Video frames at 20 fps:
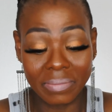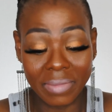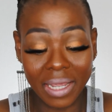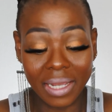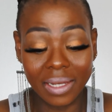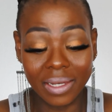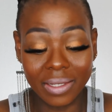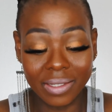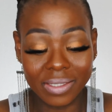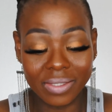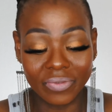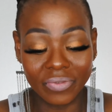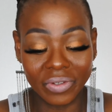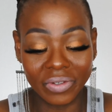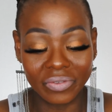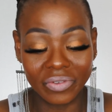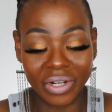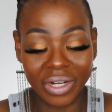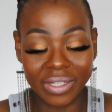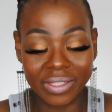least
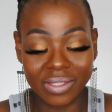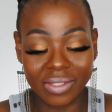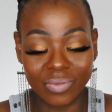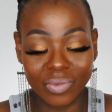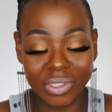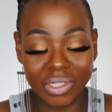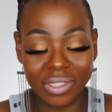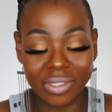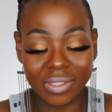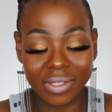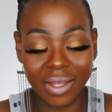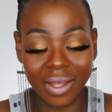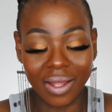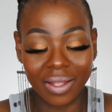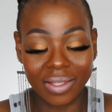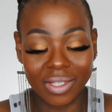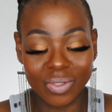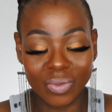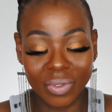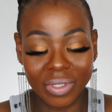favorite, which is
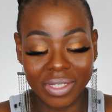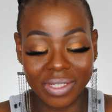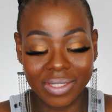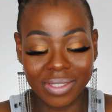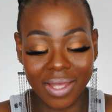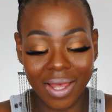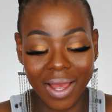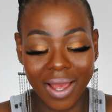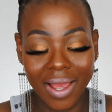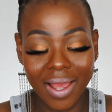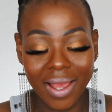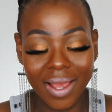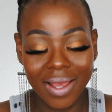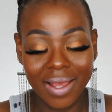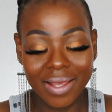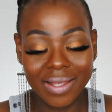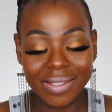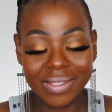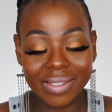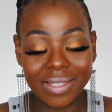this one is
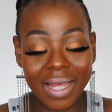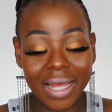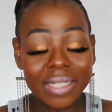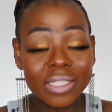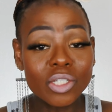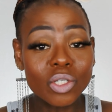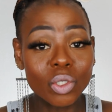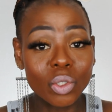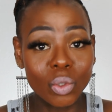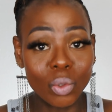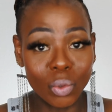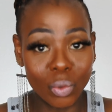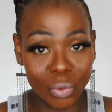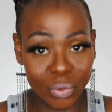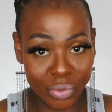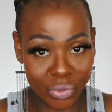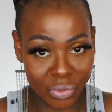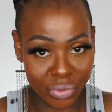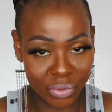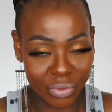Sand
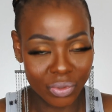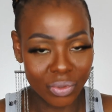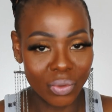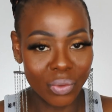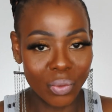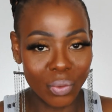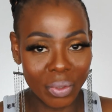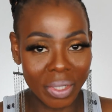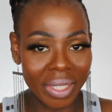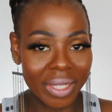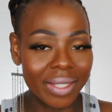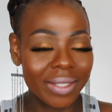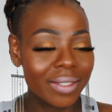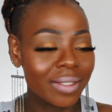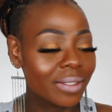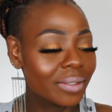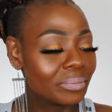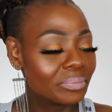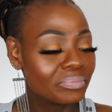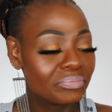Nudes, okay?
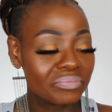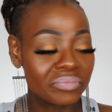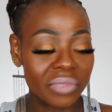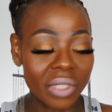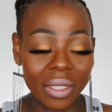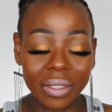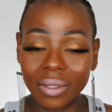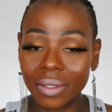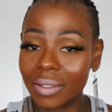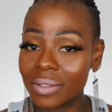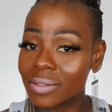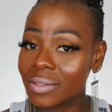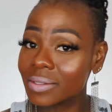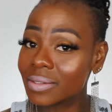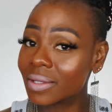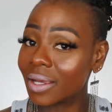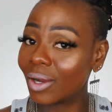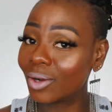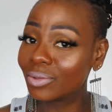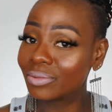And this is
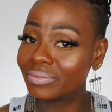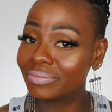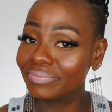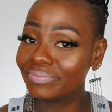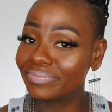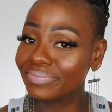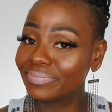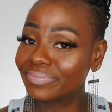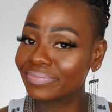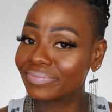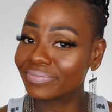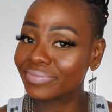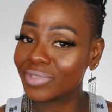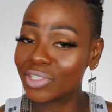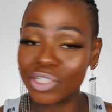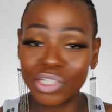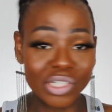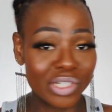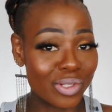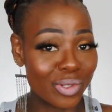how
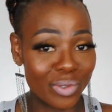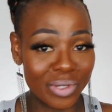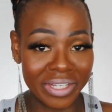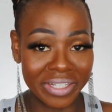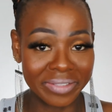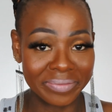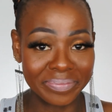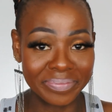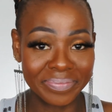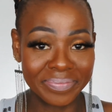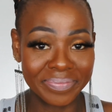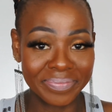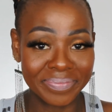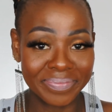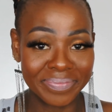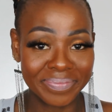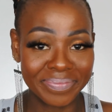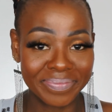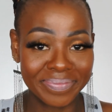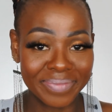she's looking,
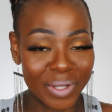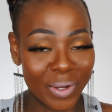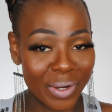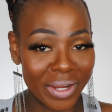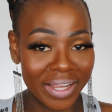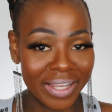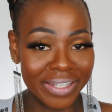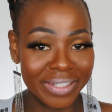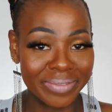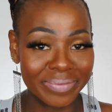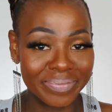okay?